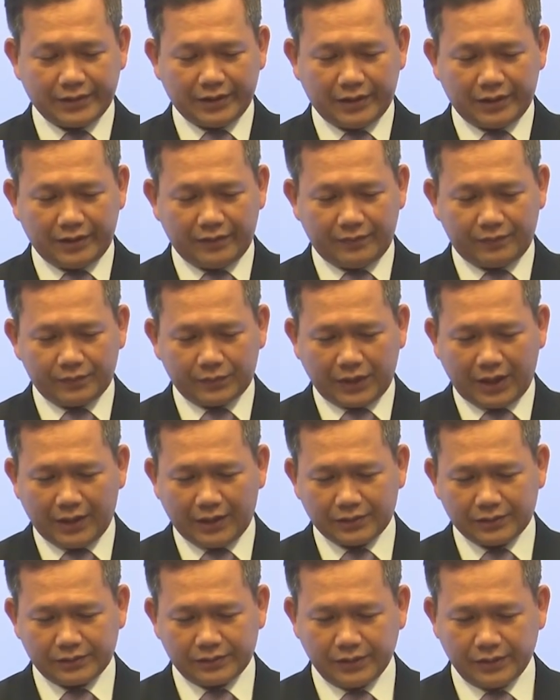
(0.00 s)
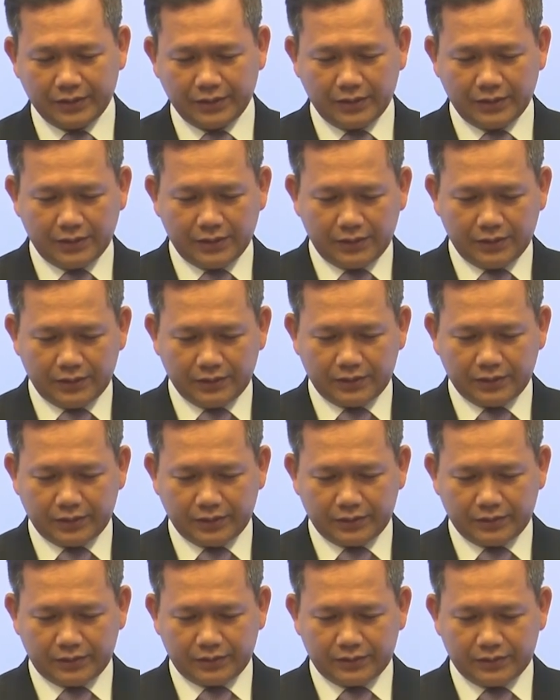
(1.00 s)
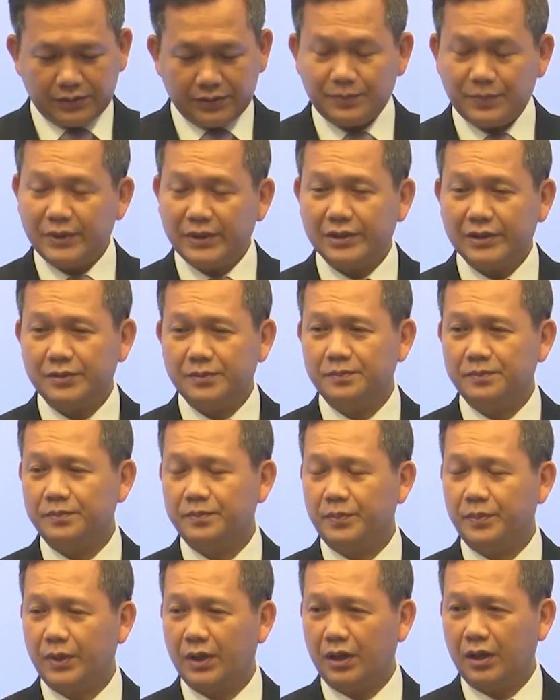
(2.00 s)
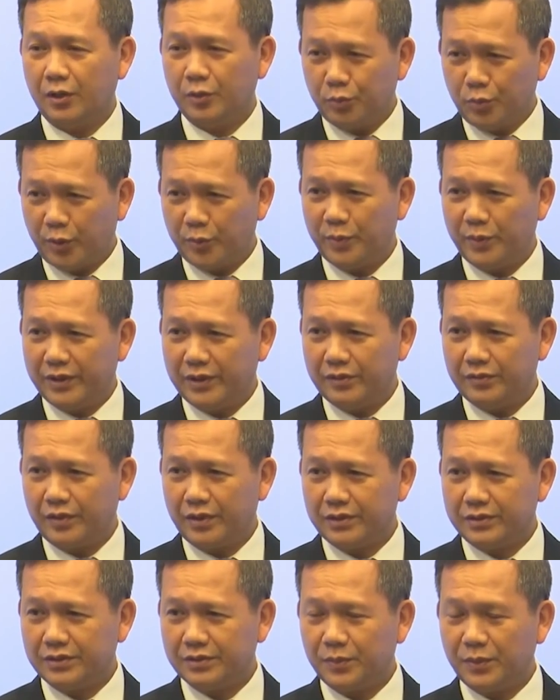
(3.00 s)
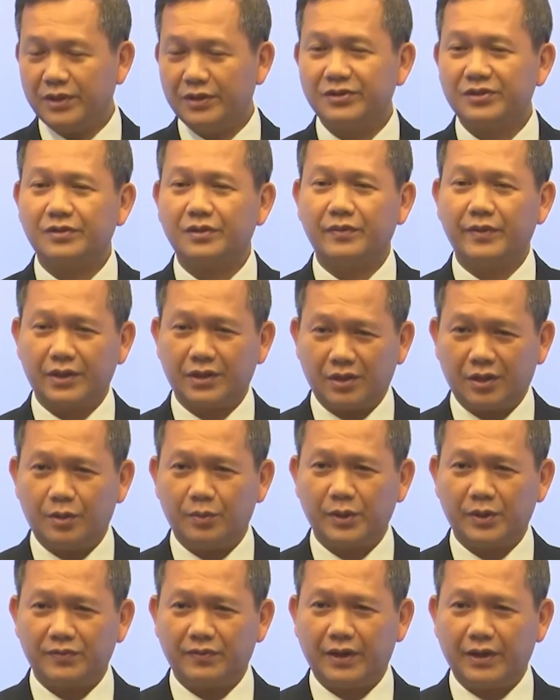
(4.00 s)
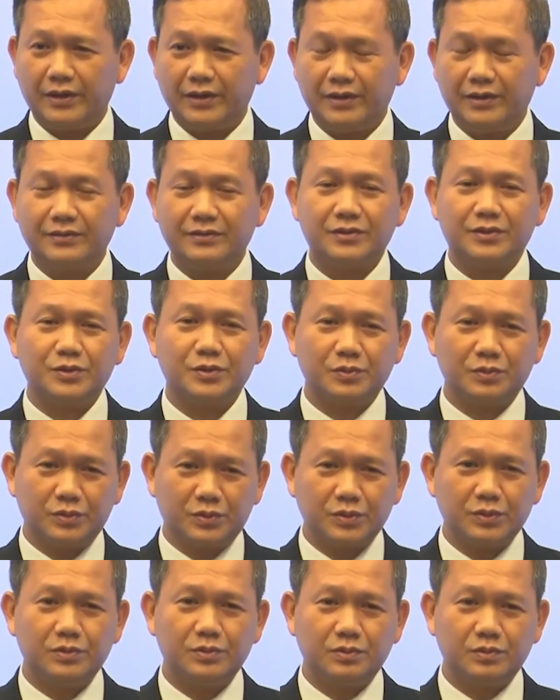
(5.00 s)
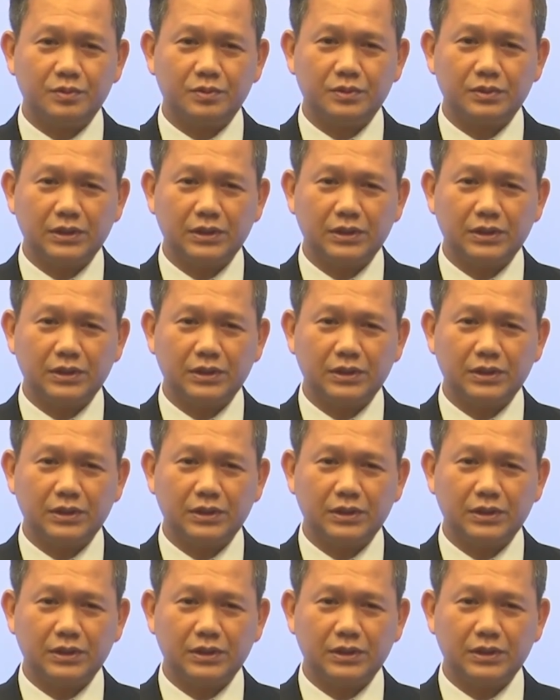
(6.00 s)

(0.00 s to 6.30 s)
I have tasked the DPM, Hun Manet, the Minister of Economic Finance, to do